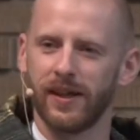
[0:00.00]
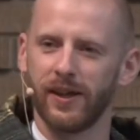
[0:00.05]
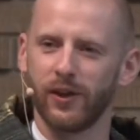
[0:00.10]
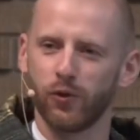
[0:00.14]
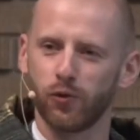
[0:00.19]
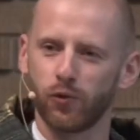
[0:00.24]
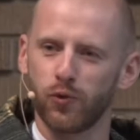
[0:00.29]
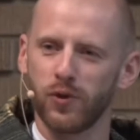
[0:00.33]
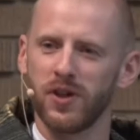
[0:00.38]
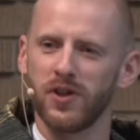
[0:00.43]

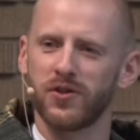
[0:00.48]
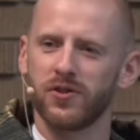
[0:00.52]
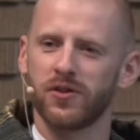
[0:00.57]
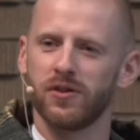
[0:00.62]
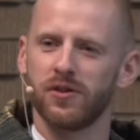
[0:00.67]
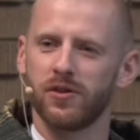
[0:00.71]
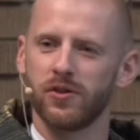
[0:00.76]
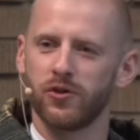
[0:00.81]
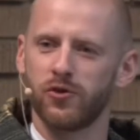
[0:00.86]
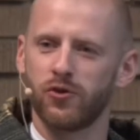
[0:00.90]
And
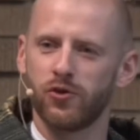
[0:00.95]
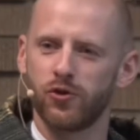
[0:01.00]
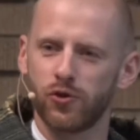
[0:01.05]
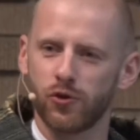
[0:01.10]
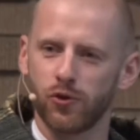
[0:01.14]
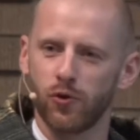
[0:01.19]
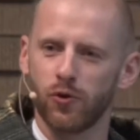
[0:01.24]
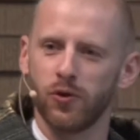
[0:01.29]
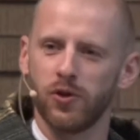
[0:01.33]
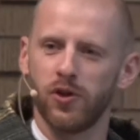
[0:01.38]
risk
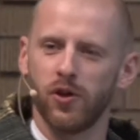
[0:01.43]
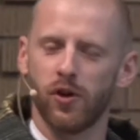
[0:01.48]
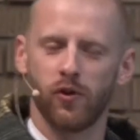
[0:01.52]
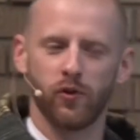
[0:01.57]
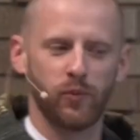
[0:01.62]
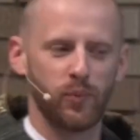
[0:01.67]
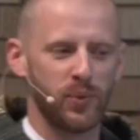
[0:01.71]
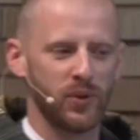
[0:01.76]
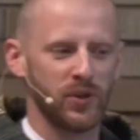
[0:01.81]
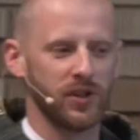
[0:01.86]
this journey
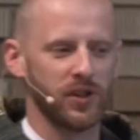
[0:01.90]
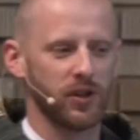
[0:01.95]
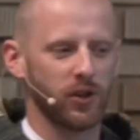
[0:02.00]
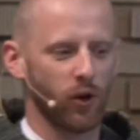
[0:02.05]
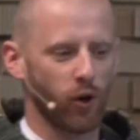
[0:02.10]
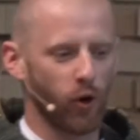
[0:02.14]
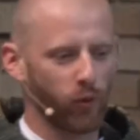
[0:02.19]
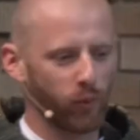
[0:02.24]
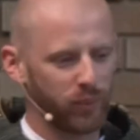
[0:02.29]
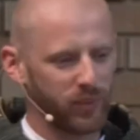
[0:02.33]
of
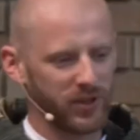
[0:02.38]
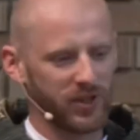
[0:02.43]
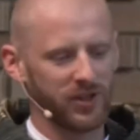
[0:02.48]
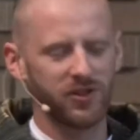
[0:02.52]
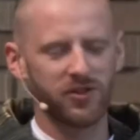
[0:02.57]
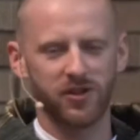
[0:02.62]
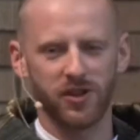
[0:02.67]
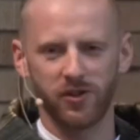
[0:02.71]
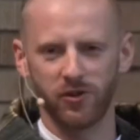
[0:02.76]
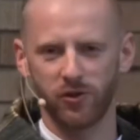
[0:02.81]
being
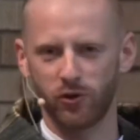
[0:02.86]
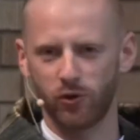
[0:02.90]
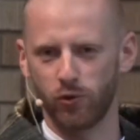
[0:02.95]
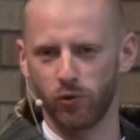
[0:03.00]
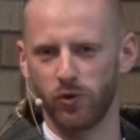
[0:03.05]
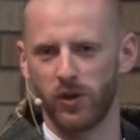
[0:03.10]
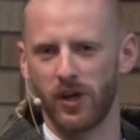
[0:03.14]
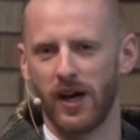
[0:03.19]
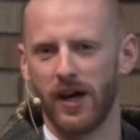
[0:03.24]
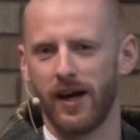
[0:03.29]
obedient
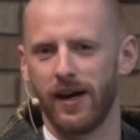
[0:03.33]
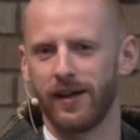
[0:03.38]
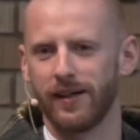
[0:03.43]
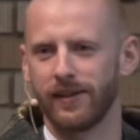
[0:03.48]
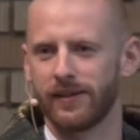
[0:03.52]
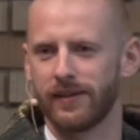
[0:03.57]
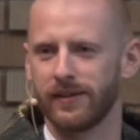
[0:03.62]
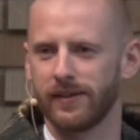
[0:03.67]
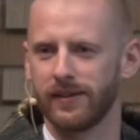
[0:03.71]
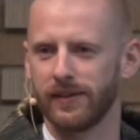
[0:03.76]
to
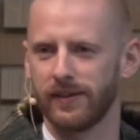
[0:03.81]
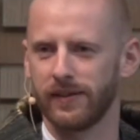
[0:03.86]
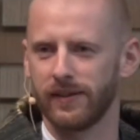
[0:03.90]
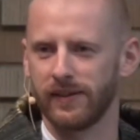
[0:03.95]
God.